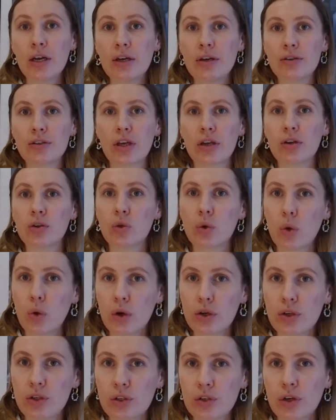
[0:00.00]
who's going to talk
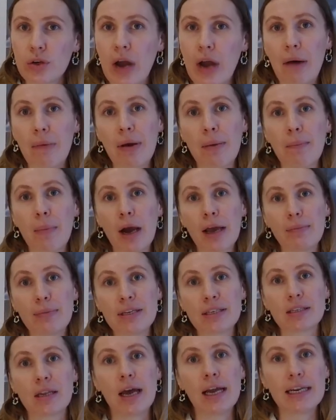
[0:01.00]
us through how it might be
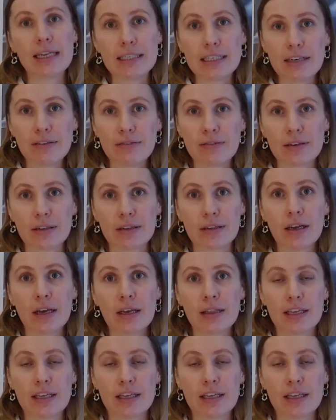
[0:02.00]
slightly different